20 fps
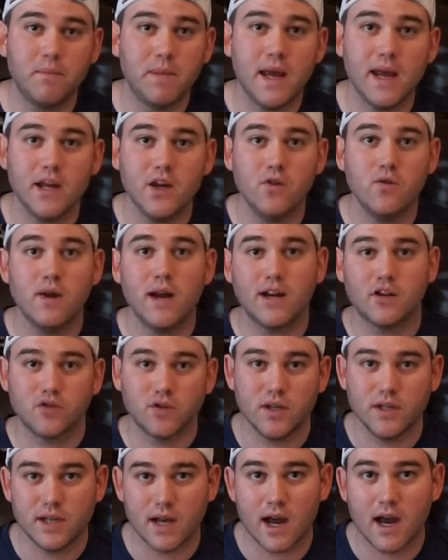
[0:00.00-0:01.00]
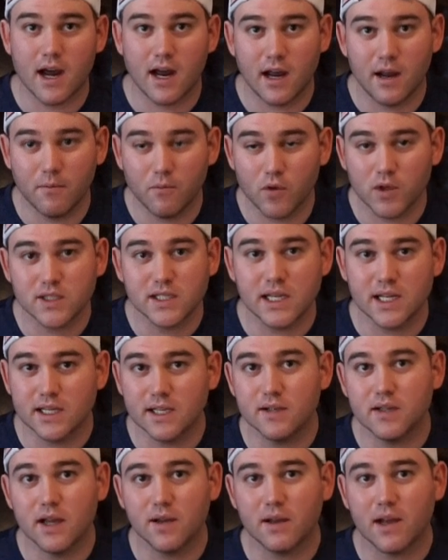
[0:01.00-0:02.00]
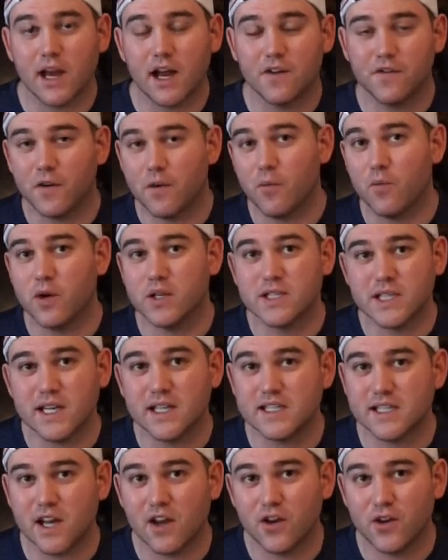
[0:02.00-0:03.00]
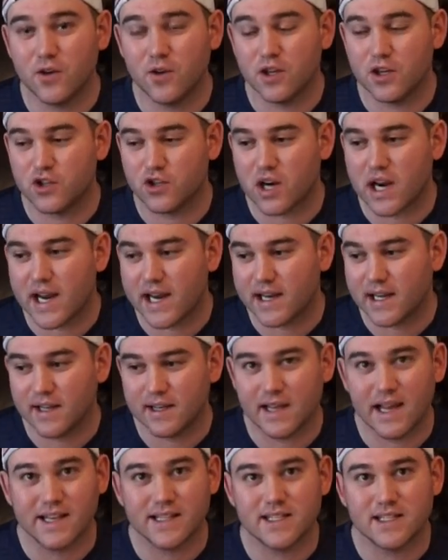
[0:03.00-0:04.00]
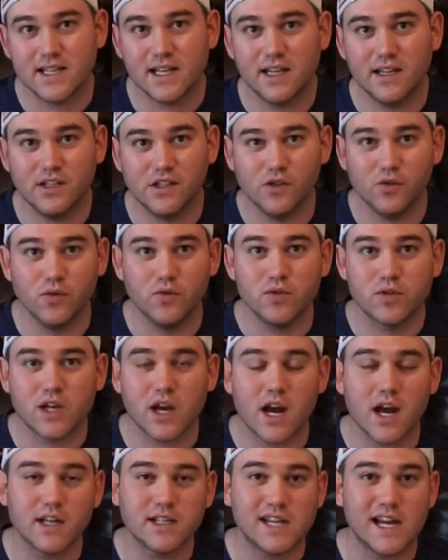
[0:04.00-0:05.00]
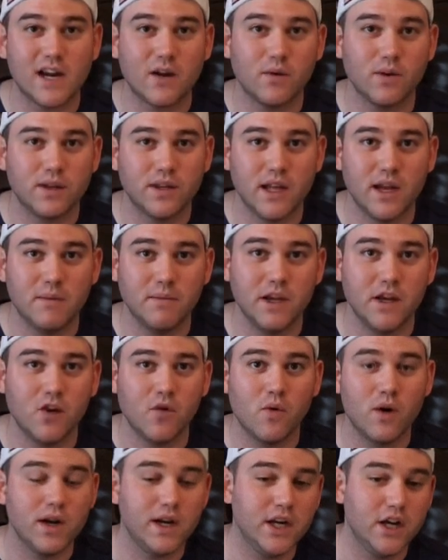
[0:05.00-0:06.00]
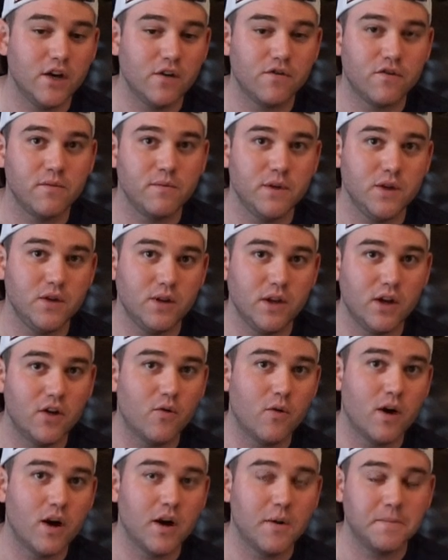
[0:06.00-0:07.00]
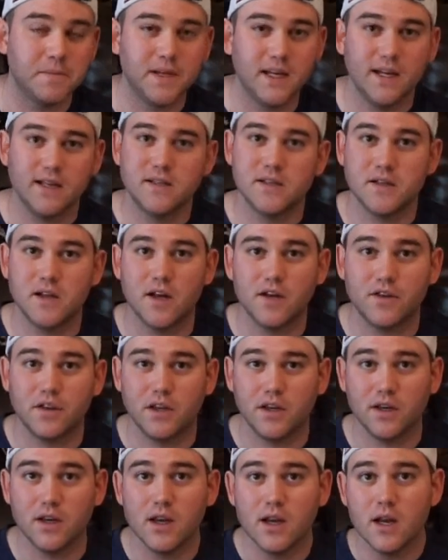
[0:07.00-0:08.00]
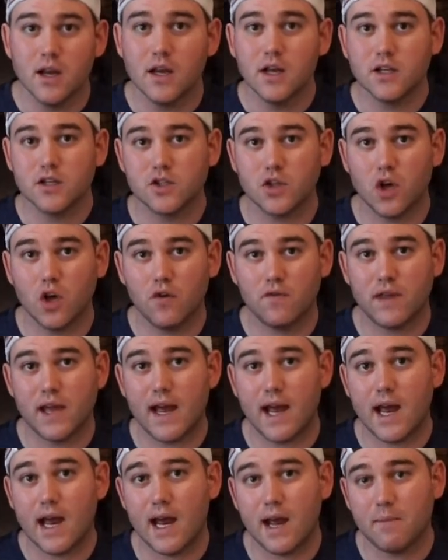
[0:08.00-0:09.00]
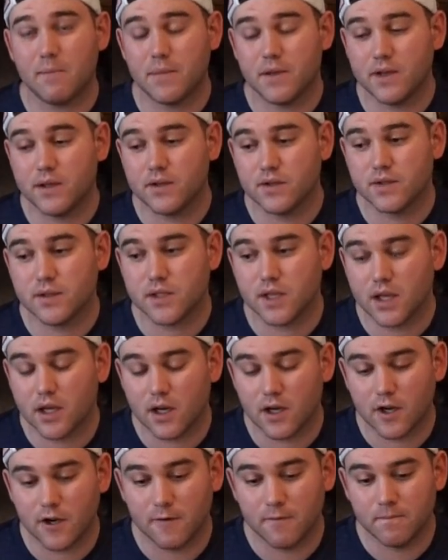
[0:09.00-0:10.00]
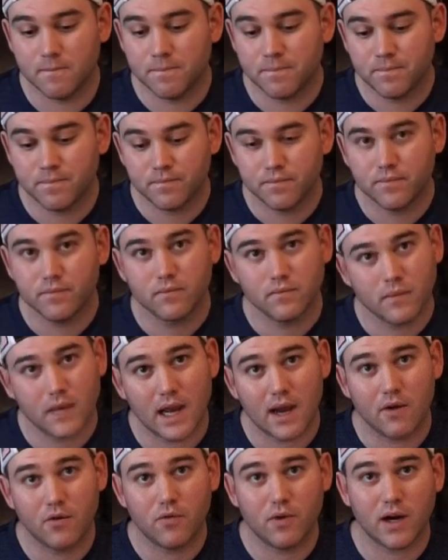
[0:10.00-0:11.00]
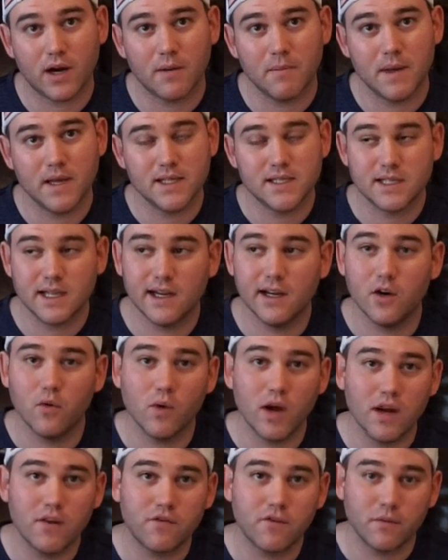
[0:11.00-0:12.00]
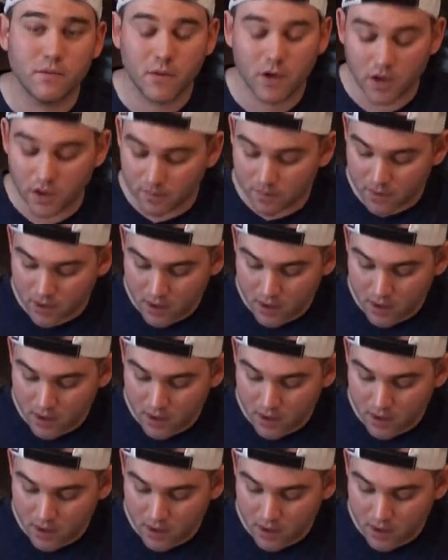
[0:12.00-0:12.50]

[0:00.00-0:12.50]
pay you an extra dime. A lot of them, once they sell you the dragon, that's it. You lose contact with them. They don't want to hear from you. They don't want updates, nothing. So if that happens, I would recommend staying away from them.